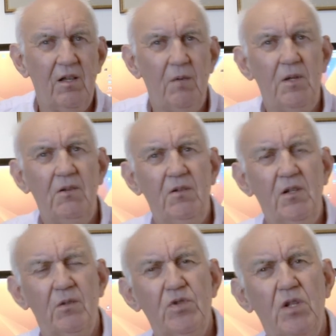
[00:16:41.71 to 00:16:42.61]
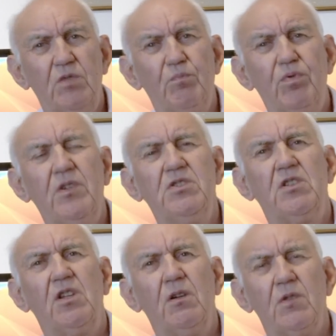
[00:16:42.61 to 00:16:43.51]
I mean, you know, as, as
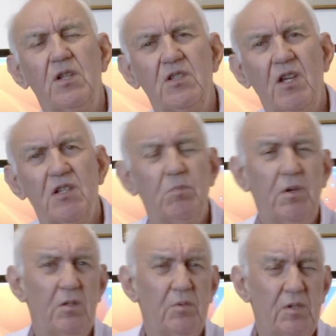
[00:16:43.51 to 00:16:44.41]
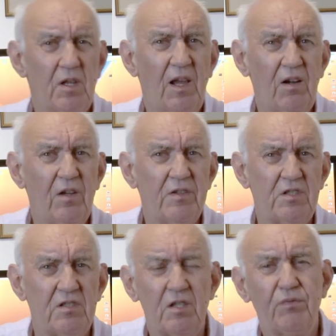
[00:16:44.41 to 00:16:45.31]
prices go these days, and bearing in mind that our
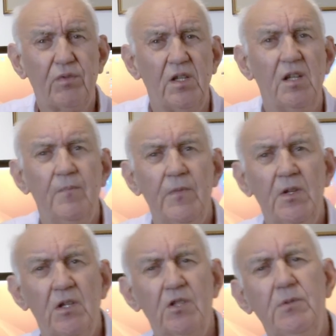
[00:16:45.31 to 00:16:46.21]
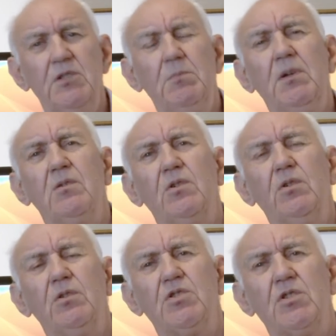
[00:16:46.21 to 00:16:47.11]
license is free, a £20
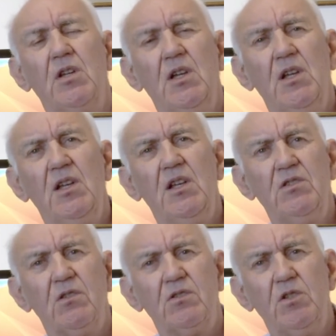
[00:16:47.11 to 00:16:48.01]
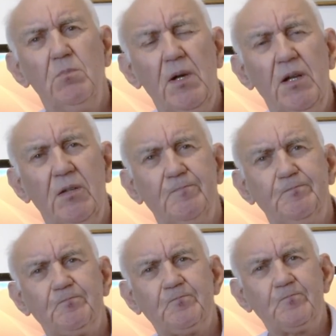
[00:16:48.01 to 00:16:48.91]
cost is not too bad.
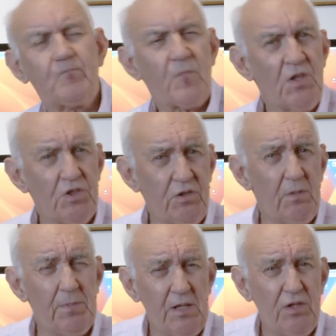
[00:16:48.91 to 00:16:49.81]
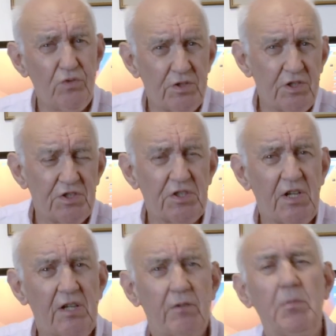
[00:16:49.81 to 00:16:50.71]
So it'll be interesting to see
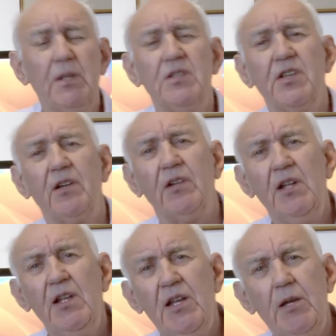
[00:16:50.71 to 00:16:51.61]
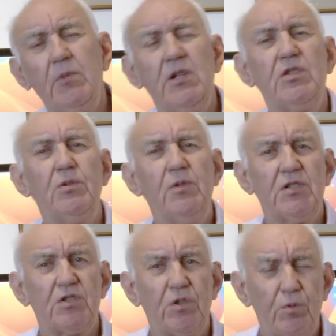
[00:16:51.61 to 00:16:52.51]
how it pans out, how many two
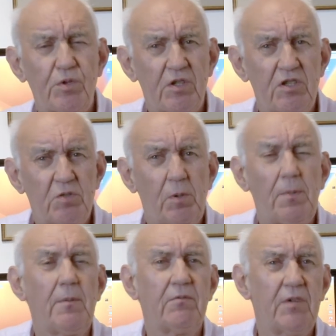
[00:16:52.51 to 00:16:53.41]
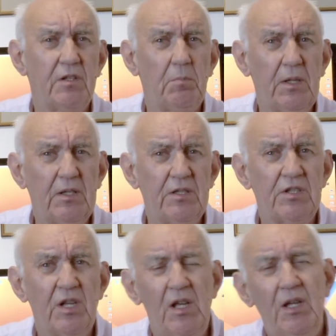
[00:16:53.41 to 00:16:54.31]
letter call signs pop up around the
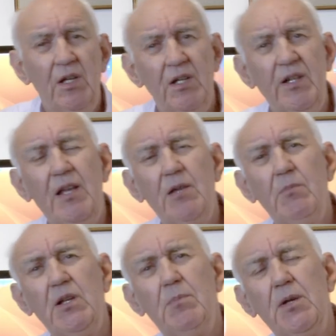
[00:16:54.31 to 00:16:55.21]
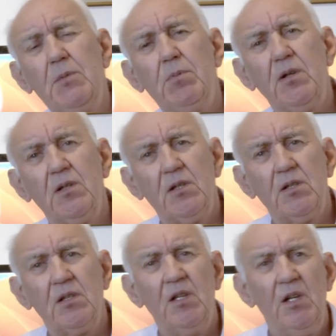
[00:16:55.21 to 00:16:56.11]
bands and how many people
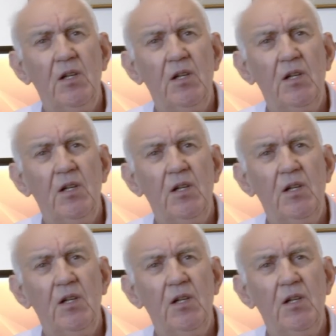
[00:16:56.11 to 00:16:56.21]
are